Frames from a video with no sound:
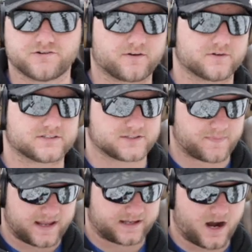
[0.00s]
shooting, was this
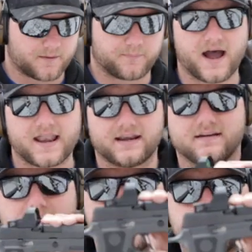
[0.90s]
backyard. But
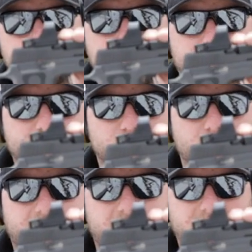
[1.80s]

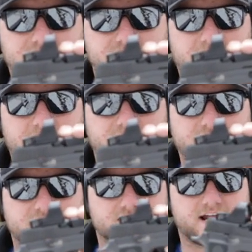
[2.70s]
P320 X5
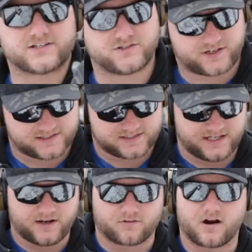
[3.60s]
Legion, as you can
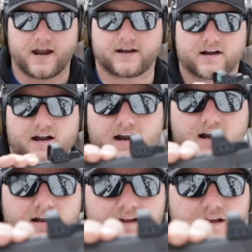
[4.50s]
see right here,
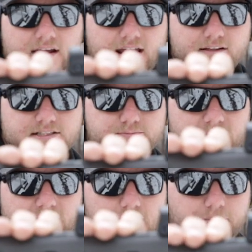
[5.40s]
it looks
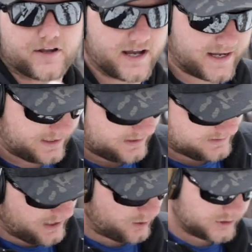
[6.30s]
pretty damn good.
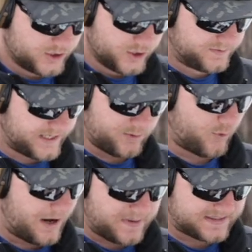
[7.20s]
No lube, didn't
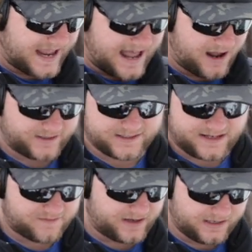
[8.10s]
wipe it down, didn't
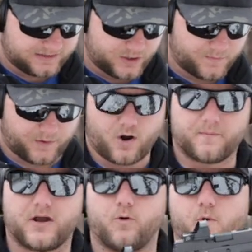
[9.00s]
give it any lube. The
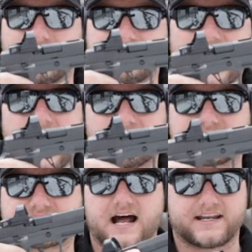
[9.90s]
Romeo 1 dot
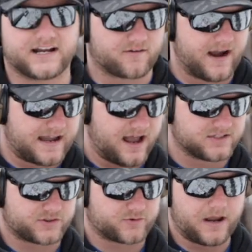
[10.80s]
that's on here right now
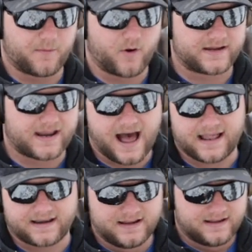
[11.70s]
is a 3 MOA dot.